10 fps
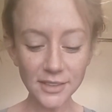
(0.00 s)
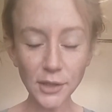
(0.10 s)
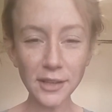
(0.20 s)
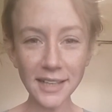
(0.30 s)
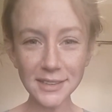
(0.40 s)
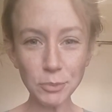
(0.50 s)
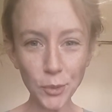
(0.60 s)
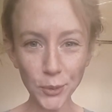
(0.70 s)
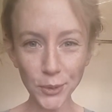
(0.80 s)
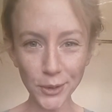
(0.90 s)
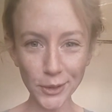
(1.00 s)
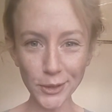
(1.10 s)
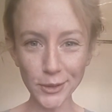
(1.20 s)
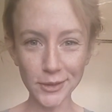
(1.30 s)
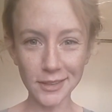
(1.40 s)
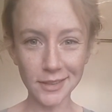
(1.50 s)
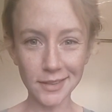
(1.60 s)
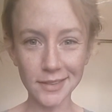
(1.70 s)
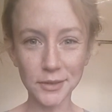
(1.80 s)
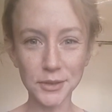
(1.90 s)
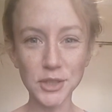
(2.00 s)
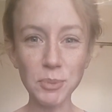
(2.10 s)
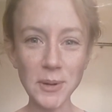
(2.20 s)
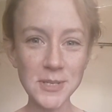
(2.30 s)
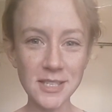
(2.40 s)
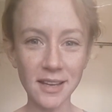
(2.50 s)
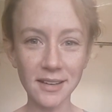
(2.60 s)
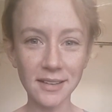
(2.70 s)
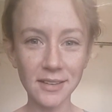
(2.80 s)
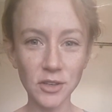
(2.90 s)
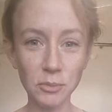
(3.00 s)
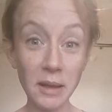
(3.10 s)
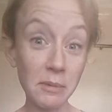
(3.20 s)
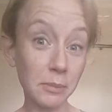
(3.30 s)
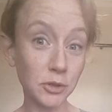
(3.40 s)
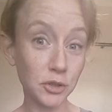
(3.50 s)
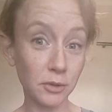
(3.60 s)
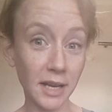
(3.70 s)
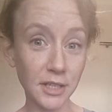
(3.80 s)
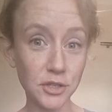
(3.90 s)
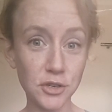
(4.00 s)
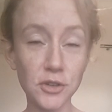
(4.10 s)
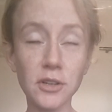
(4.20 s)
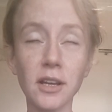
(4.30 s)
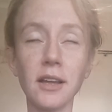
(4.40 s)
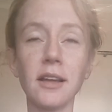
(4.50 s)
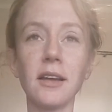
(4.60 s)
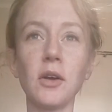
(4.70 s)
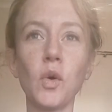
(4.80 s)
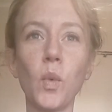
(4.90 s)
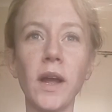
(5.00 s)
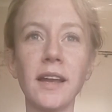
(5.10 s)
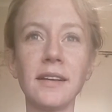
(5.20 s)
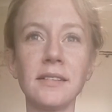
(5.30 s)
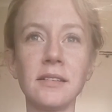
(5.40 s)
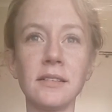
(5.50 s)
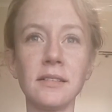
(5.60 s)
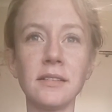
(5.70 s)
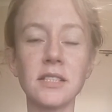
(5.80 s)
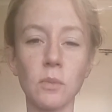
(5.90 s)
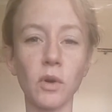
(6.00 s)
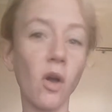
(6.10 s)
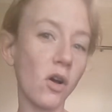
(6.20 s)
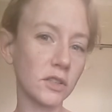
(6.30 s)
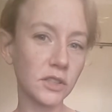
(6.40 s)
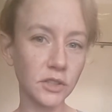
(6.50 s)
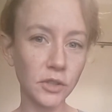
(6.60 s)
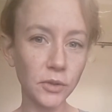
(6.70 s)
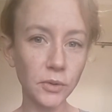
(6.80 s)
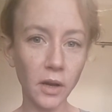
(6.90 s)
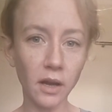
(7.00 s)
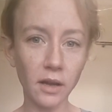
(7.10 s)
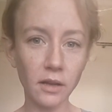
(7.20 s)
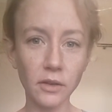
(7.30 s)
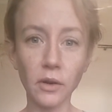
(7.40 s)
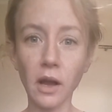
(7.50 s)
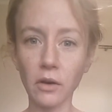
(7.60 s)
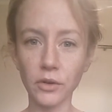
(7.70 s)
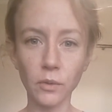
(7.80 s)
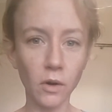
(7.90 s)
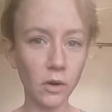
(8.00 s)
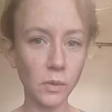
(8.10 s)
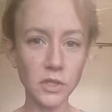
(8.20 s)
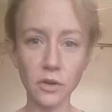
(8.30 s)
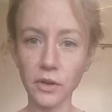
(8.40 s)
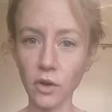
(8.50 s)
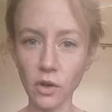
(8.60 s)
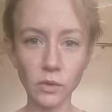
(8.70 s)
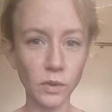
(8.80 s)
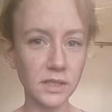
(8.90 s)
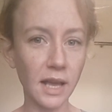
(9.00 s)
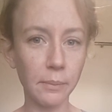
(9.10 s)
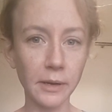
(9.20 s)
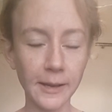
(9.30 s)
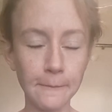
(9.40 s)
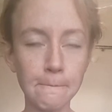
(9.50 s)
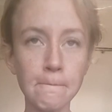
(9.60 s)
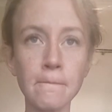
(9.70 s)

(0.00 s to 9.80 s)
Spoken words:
So that's more, the response that you may be able to relate to when someone asks you, how you are, what's going on, what's happening.